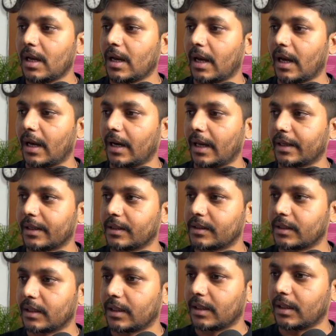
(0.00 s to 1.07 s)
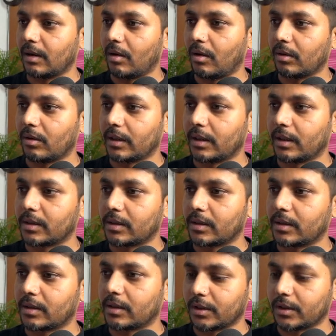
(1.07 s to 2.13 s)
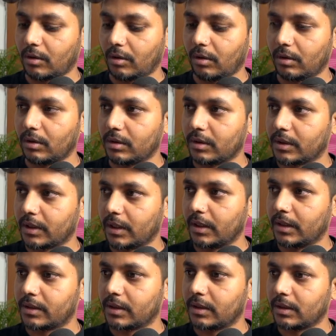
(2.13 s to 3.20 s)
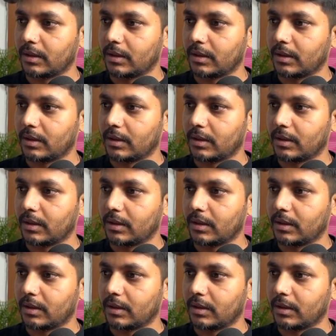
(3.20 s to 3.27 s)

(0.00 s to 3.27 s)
and I can say on this column, which is called sales